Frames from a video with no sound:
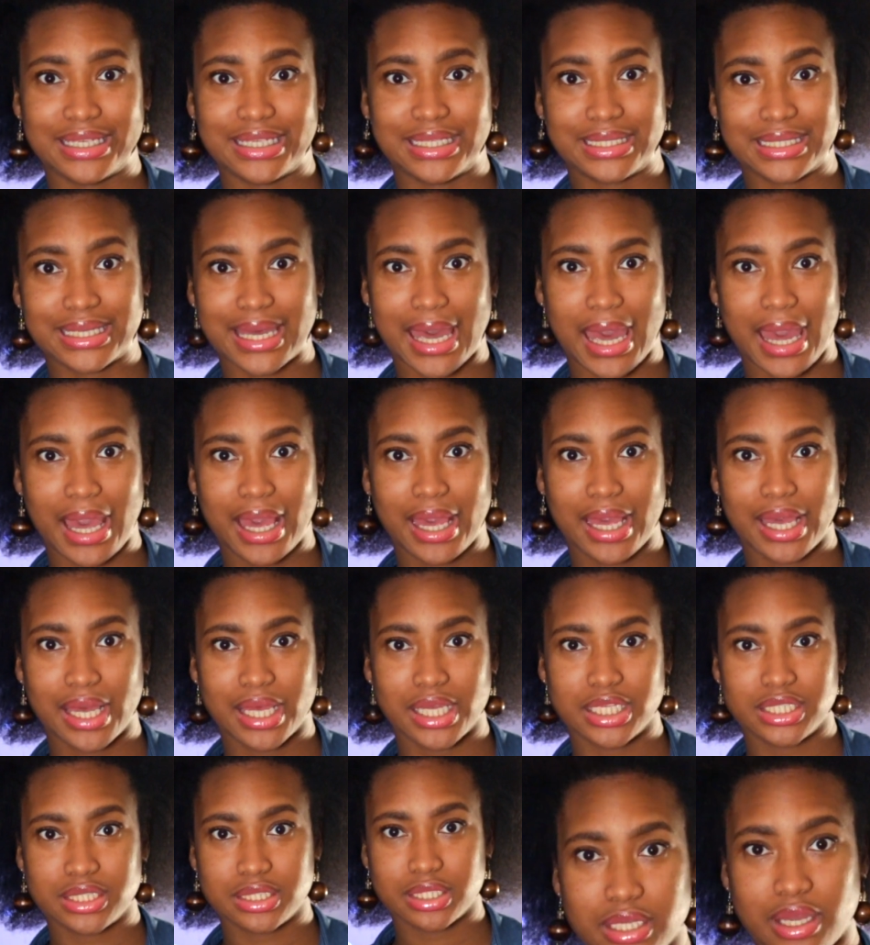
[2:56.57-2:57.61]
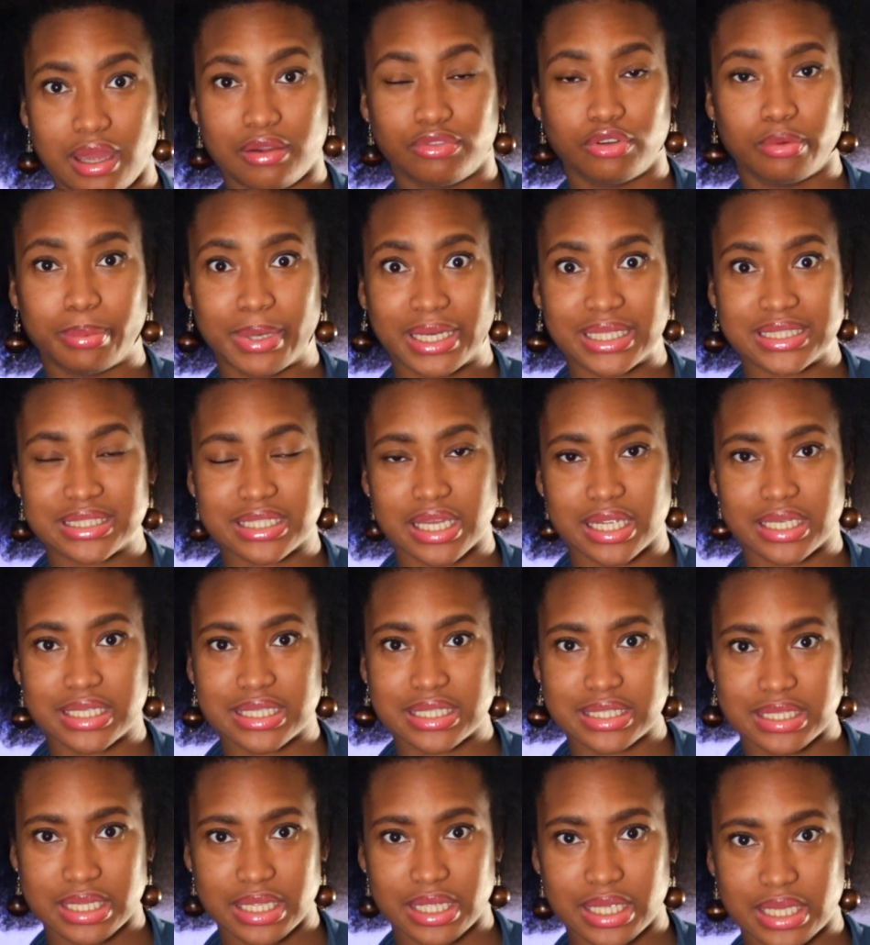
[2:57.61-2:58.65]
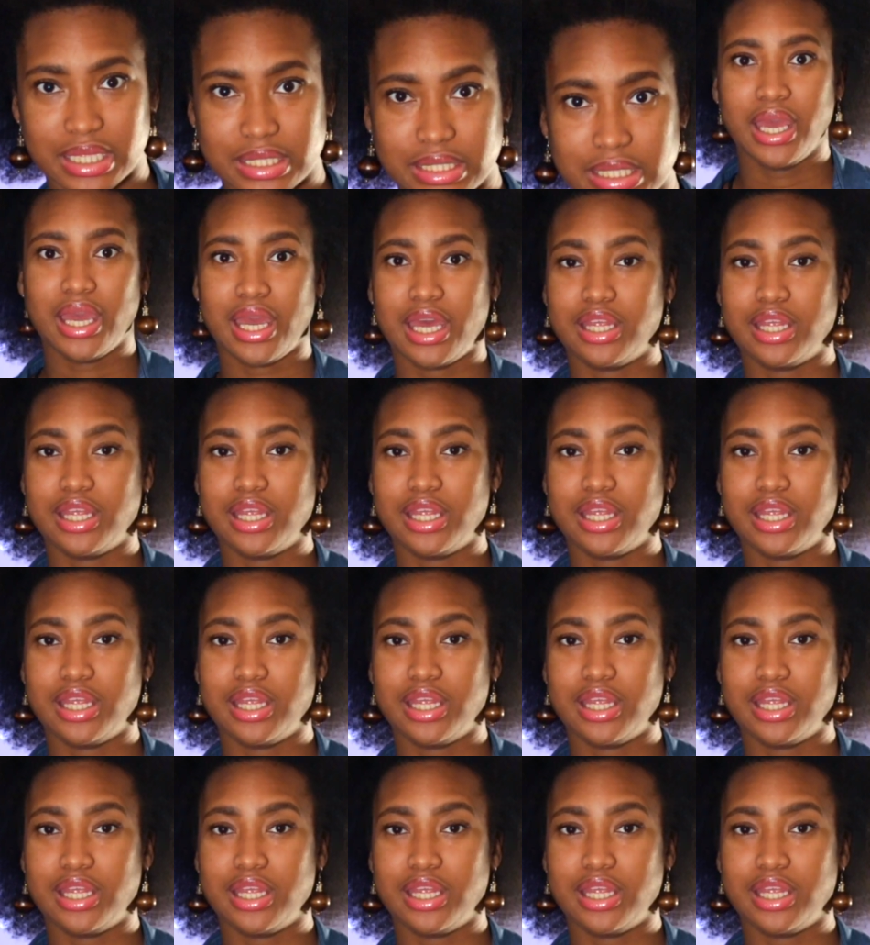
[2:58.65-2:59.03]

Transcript: Okay, everybody's gonna see it.